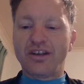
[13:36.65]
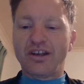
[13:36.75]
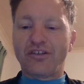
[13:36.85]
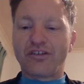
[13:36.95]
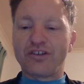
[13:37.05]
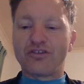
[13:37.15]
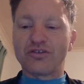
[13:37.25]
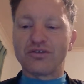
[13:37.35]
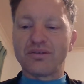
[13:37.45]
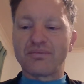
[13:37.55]

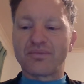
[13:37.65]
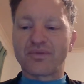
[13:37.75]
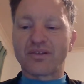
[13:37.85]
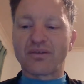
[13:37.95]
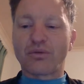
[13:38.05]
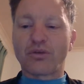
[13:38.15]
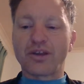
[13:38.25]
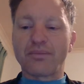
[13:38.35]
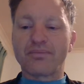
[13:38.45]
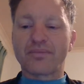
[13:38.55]
Ziju
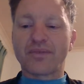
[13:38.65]
thing.